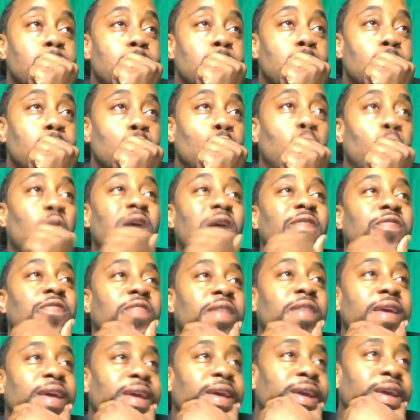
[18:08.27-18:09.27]
one
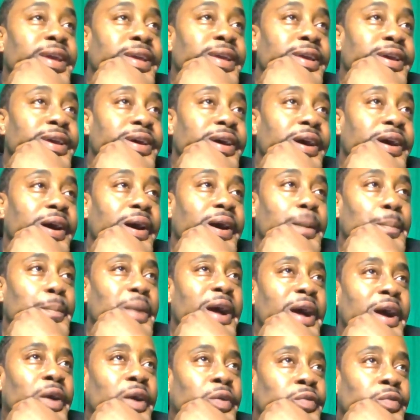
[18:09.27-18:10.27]
thing
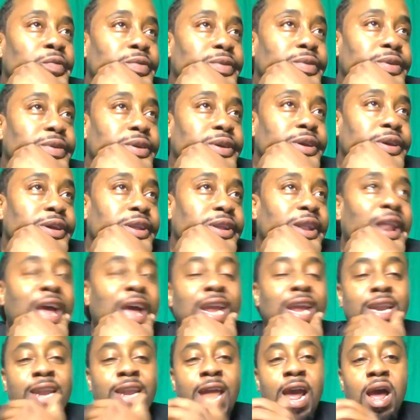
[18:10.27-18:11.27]
about,
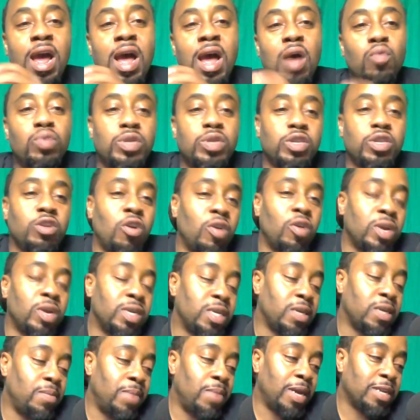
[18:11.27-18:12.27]
like, now I was talking
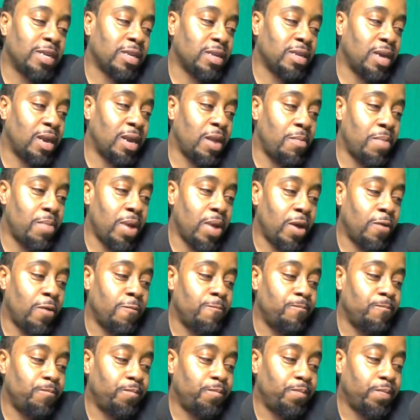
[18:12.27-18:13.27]
to my son about
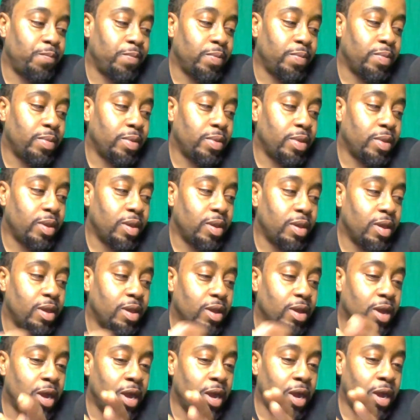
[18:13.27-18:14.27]

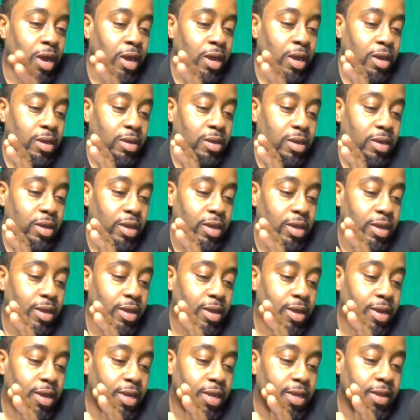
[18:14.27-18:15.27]
uh
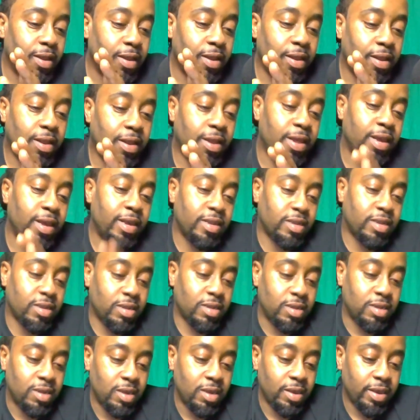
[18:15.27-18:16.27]

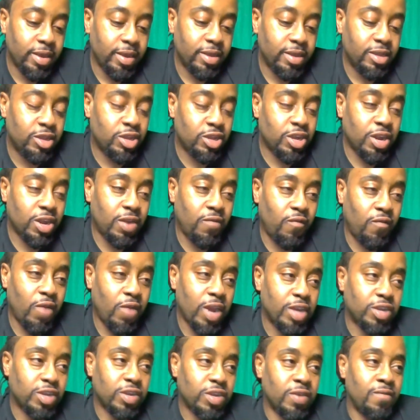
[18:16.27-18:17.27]
this
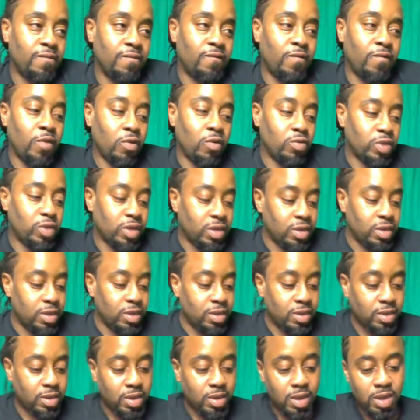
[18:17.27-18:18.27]
generation
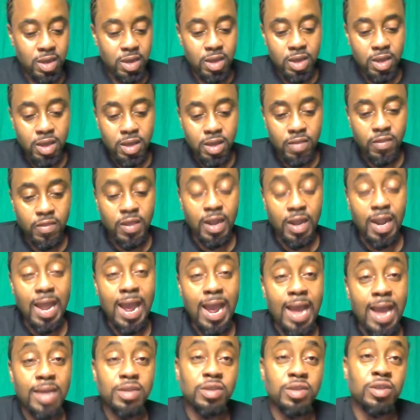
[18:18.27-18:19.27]
versus the
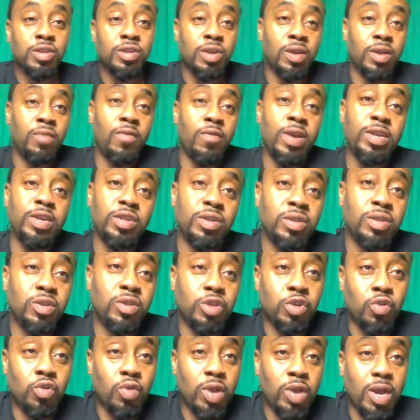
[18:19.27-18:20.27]
last generations
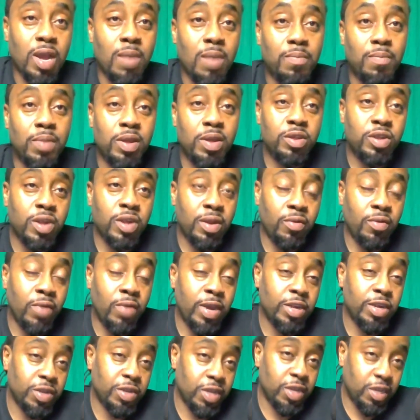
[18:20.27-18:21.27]
or a couple of
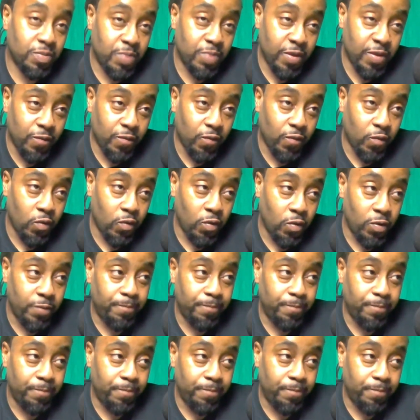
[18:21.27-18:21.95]
generations before.